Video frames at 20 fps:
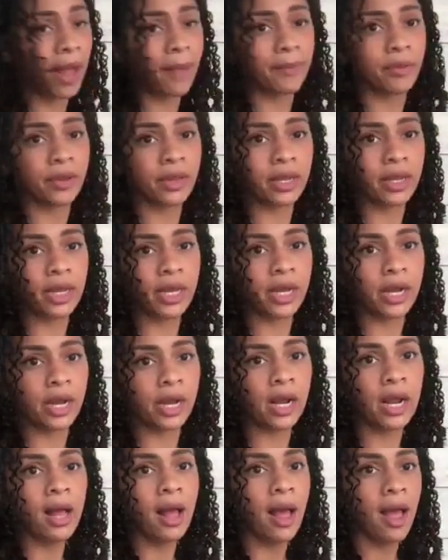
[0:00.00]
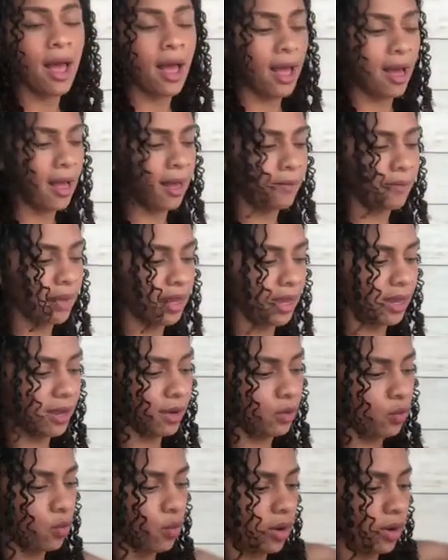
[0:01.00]
diapers in here um,
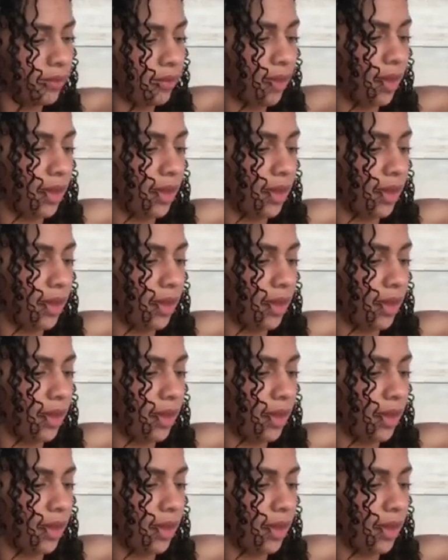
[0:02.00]
in one of